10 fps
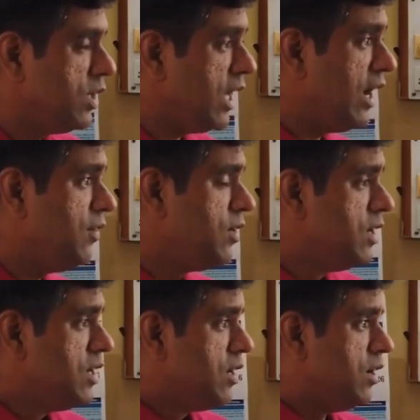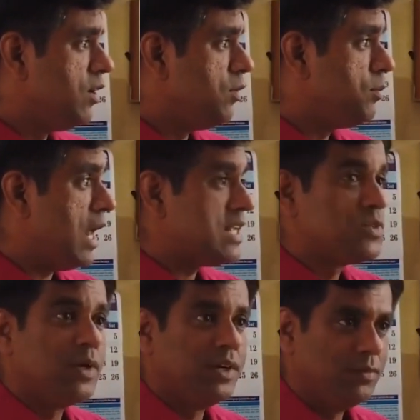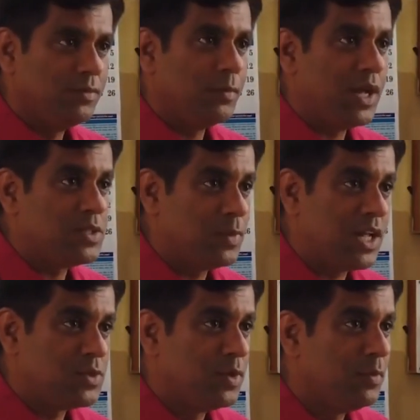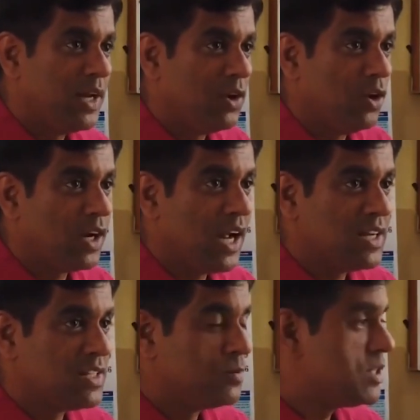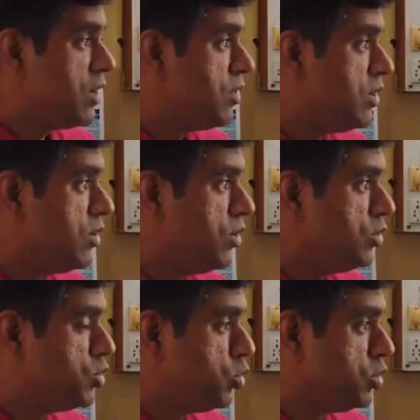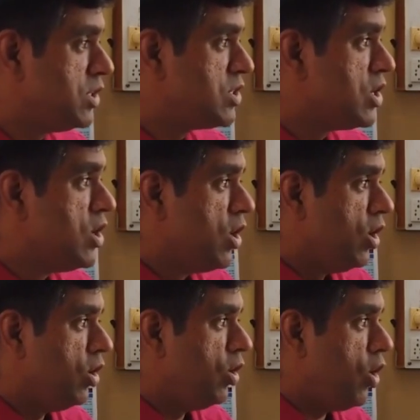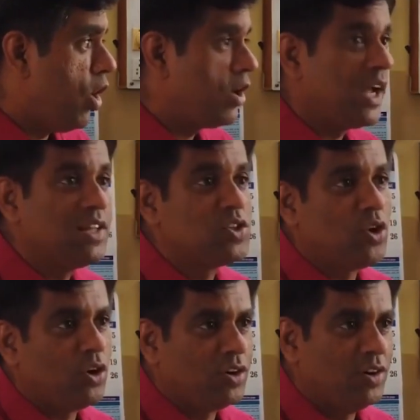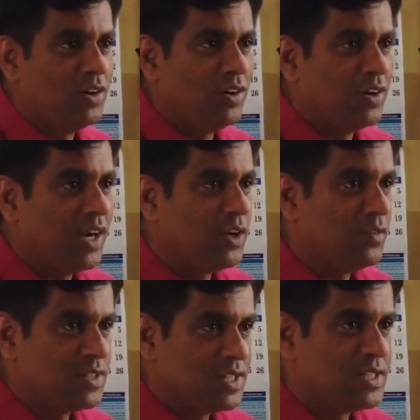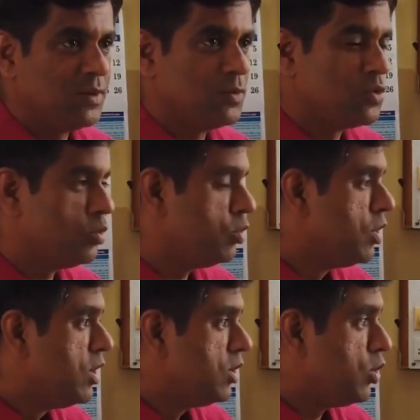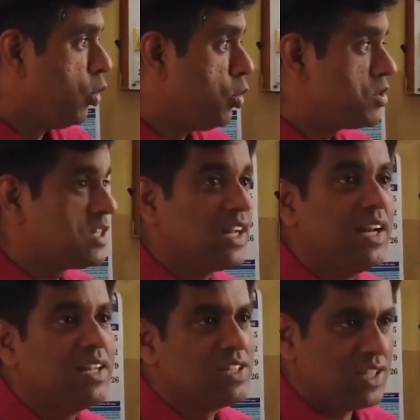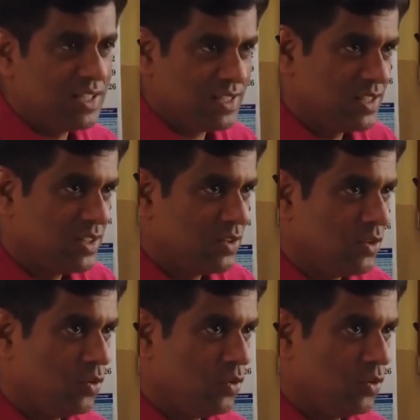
They have plasmid bearing organisms. They will show this hawk and sock kind of a system. So the host killing genes,